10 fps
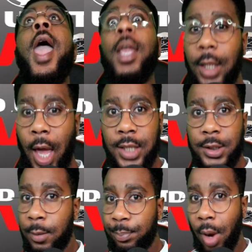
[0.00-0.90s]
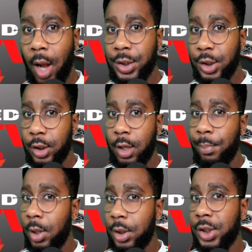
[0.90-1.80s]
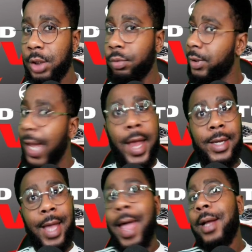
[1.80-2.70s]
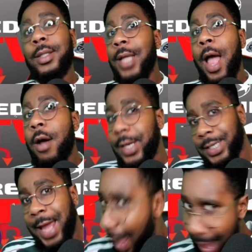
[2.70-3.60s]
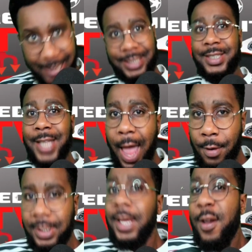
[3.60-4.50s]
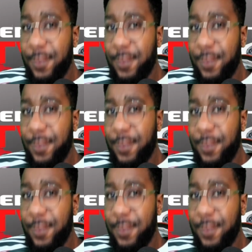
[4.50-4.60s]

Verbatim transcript: Yes, the branches and the bushes was getting cut down and axed down.